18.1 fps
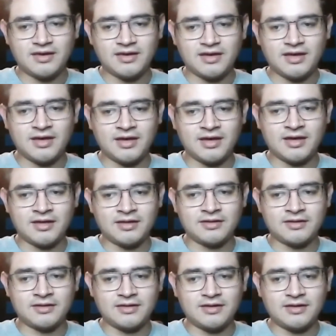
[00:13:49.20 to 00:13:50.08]

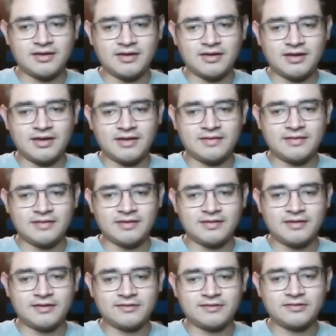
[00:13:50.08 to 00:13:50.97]
And
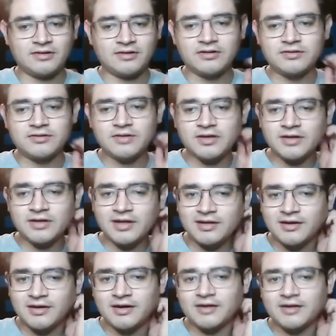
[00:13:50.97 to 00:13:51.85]
you cannot
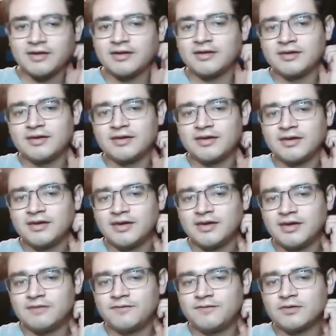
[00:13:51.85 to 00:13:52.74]
learn
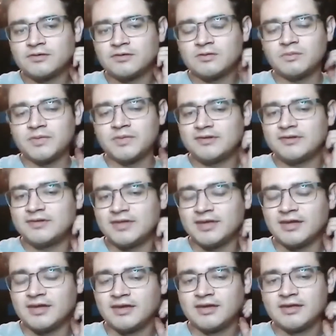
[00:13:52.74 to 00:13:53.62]
if you're too
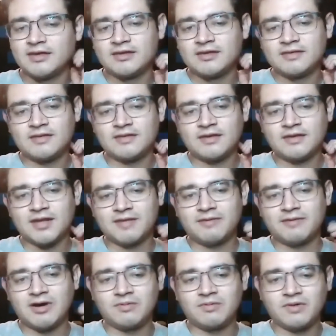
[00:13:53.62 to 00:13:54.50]
busy thinking
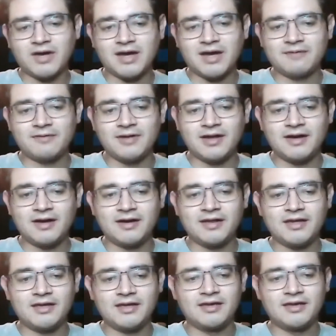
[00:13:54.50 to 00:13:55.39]
about
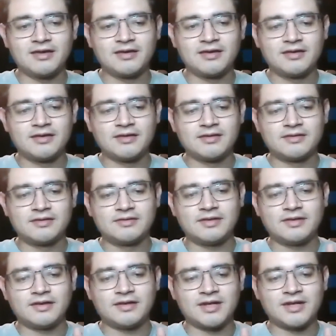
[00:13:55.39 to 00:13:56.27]
vocabulary,
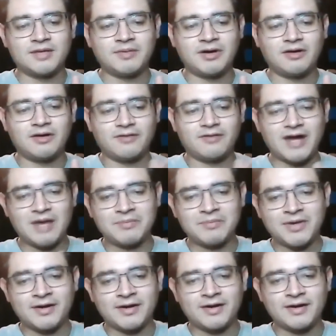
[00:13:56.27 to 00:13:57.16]
thinking about
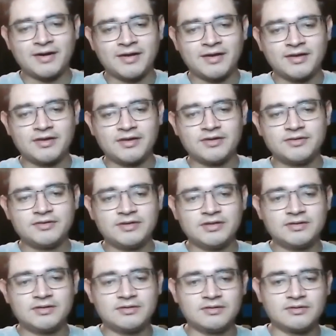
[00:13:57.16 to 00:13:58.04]
grammar. You
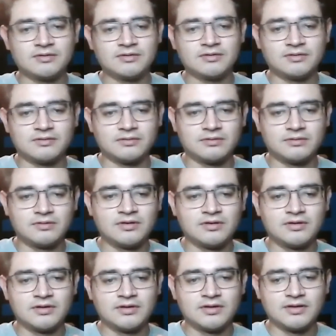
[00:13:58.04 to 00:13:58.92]
need to
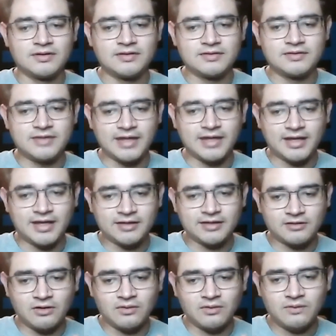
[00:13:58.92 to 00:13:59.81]
take it
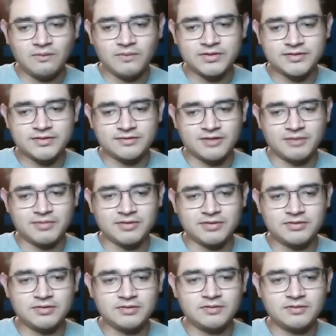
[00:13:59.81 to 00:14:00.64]
slow, which is number 2.